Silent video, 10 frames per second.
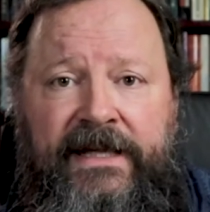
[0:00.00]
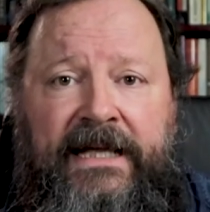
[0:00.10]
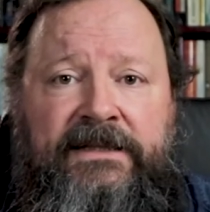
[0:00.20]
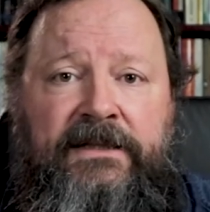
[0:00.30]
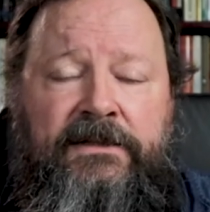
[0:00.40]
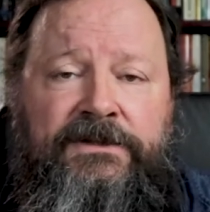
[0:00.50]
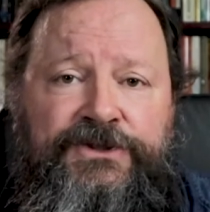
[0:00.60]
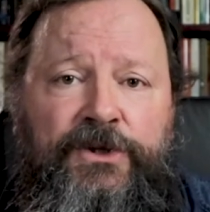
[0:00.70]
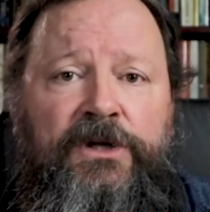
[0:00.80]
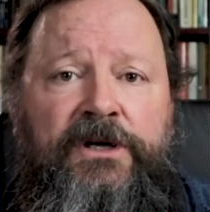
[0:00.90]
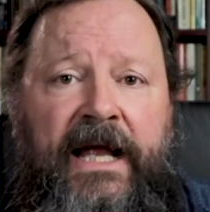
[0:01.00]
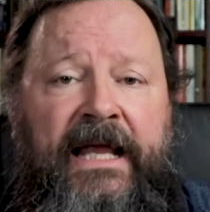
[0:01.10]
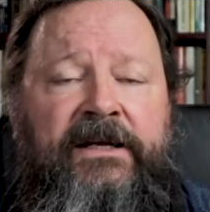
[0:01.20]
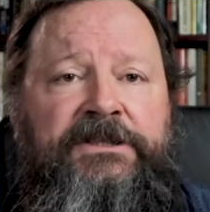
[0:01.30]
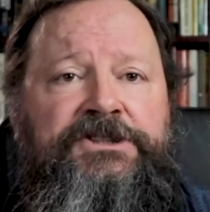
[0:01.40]
that solar
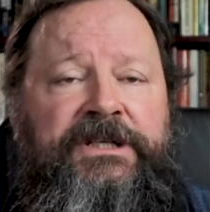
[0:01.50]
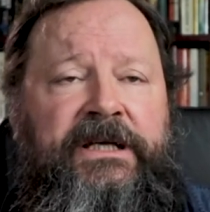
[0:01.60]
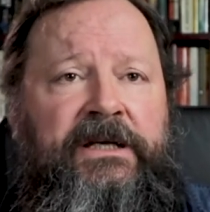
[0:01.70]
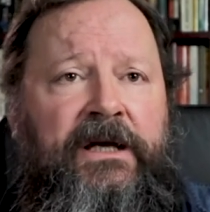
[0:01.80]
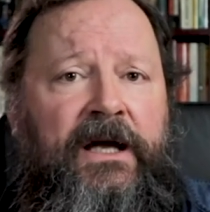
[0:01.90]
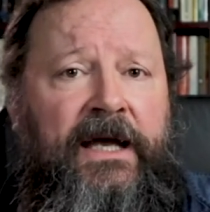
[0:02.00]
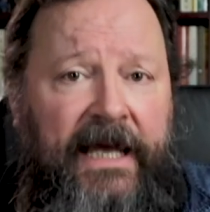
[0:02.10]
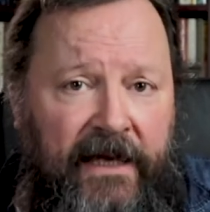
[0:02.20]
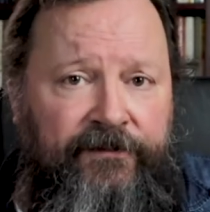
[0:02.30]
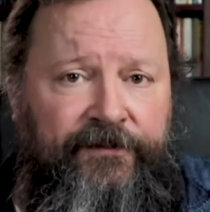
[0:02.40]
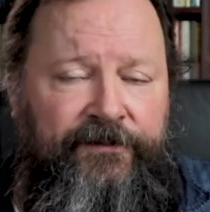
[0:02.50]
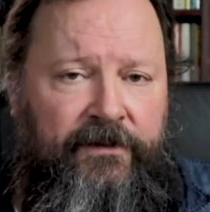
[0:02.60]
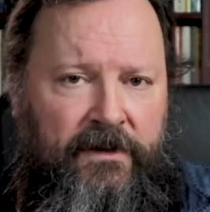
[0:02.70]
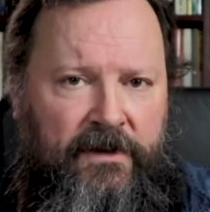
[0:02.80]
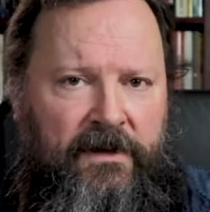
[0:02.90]
energy, if
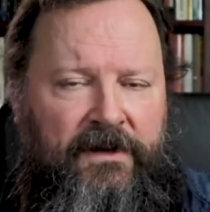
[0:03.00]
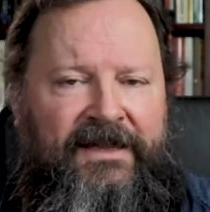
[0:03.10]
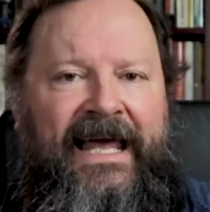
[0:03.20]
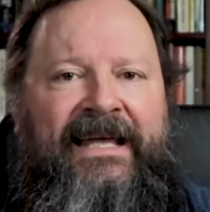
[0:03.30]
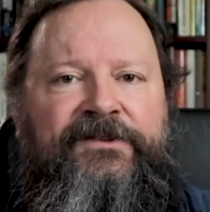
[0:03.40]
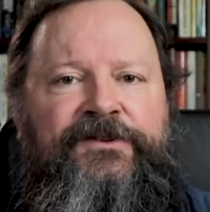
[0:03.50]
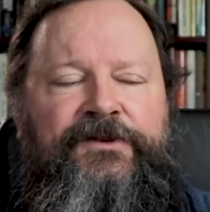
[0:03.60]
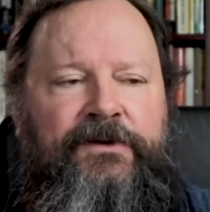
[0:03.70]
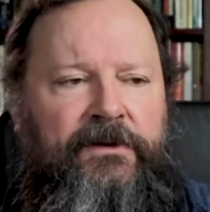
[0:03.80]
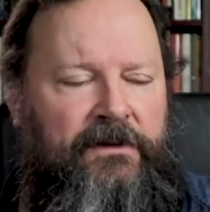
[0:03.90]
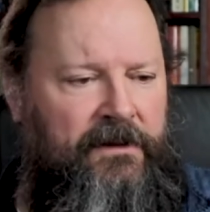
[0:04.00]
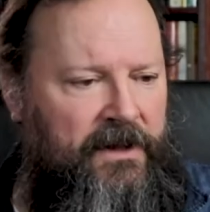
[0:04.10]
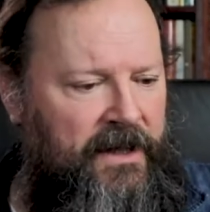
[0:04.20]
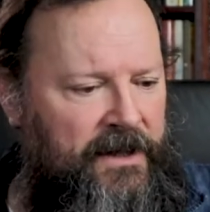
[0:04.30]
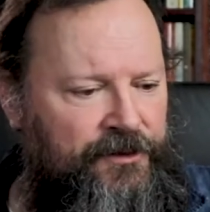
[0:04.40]
let
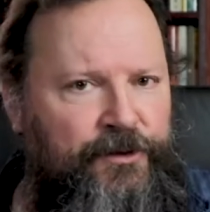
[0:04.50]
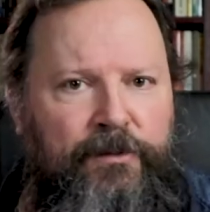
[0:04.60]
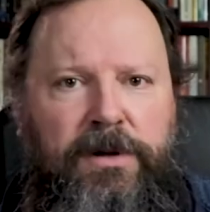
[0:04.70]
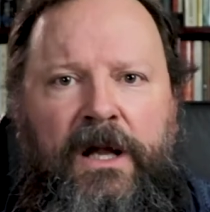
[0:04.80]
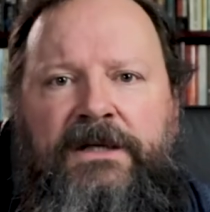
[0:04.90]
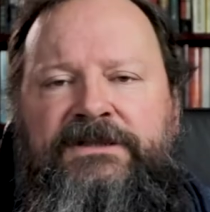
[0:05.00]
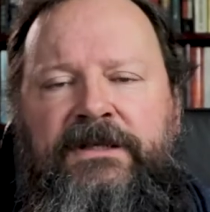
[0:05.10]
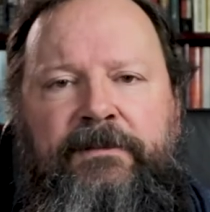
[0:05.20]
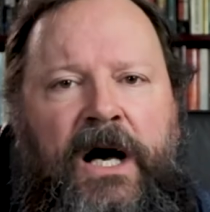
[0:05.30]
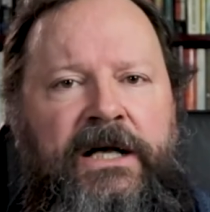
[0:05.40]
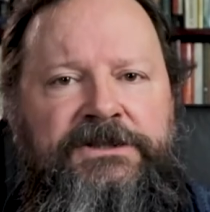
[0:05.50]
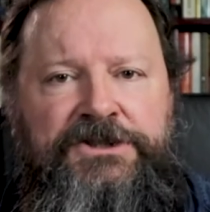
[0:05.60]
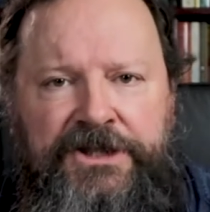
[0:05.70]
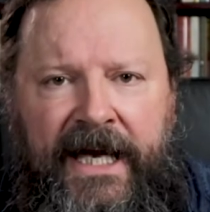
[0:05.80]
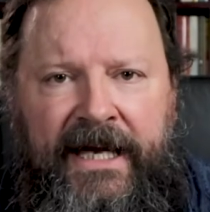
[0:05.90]
to blossom
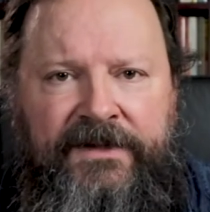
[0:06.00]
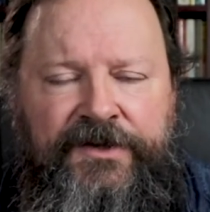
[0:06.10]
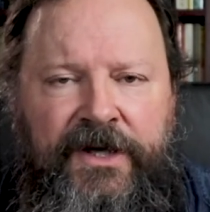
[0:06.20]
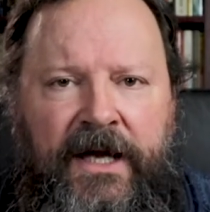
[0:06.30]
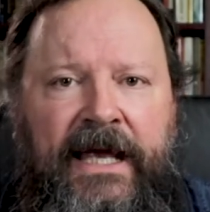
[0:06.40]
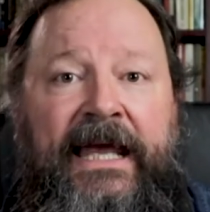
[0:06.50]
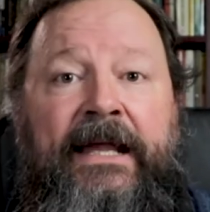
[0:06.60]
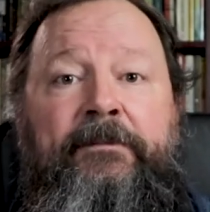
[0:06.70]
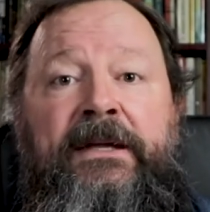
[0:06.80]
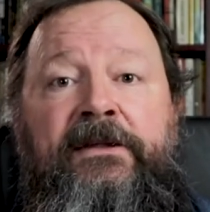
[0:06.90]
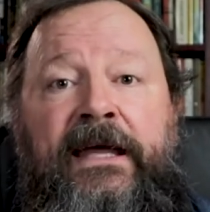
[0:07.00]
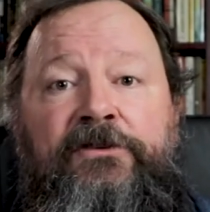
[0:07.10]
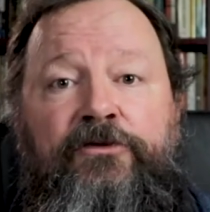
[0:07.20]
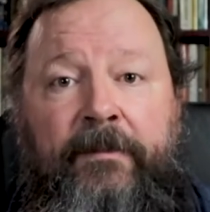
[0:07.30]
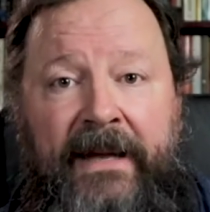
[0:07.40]
unchecked, can be
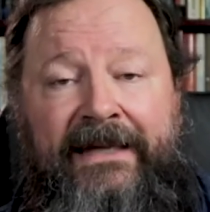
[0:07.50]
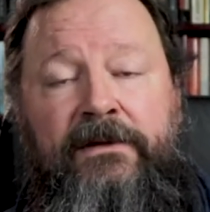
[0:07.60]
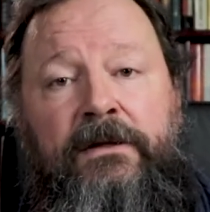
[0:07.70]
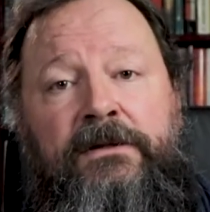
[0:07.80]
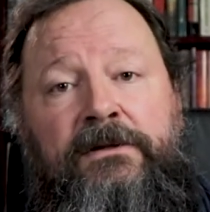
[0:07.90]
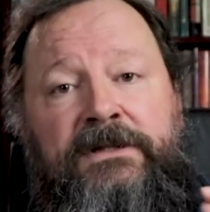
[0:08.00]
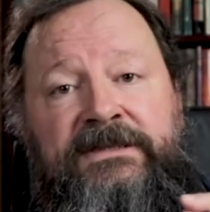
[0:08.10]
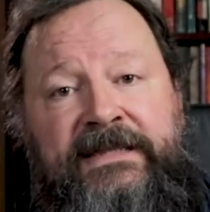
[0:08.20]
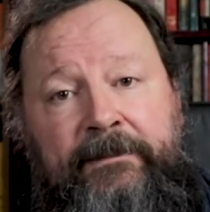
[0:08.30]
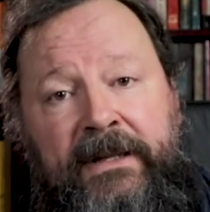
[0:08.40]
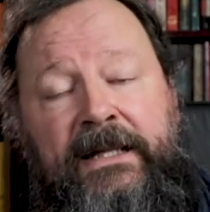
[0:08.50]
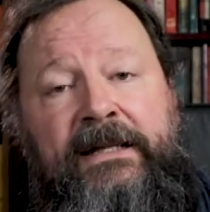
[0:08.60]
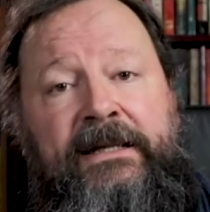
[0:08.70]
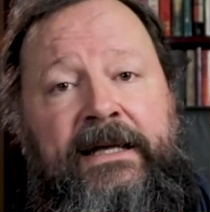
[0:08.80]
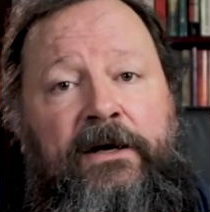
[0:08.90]
detrimental to the
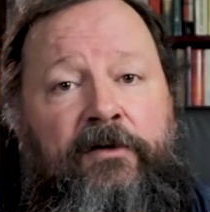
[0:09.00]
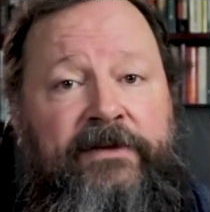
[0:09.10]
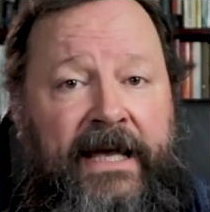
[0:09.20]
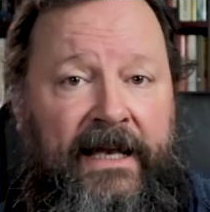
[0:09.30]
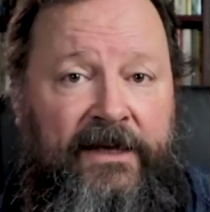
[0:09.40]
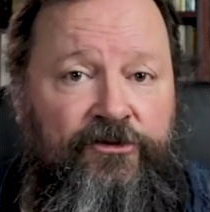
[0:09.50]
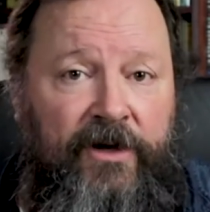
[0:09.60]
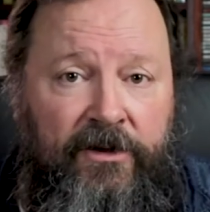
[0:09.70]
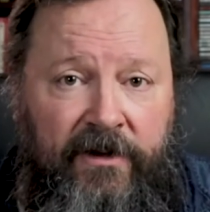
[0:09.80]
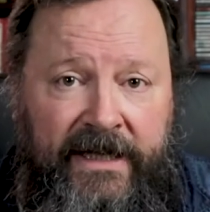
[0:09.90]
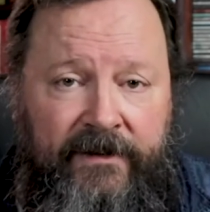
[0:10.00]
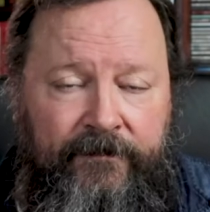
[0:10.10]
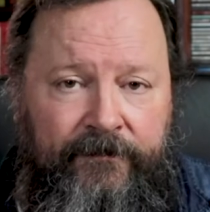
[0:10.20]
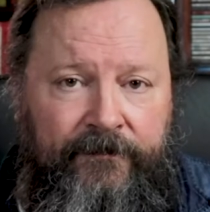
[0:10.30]
stability of the electric grid.